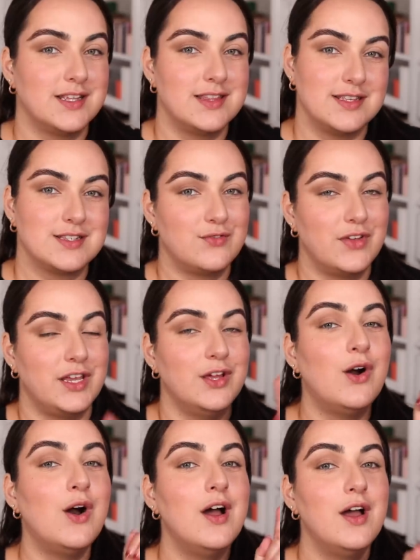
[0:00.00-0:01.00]
in this
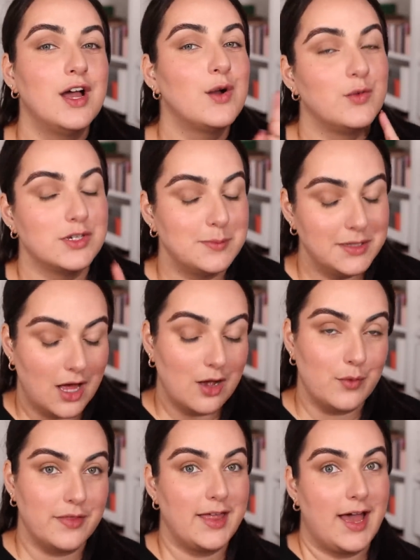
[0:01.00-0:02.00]
video. Wish me
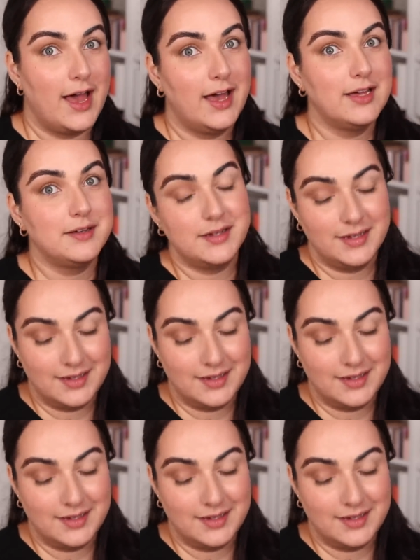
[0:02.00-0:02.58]
luck with that.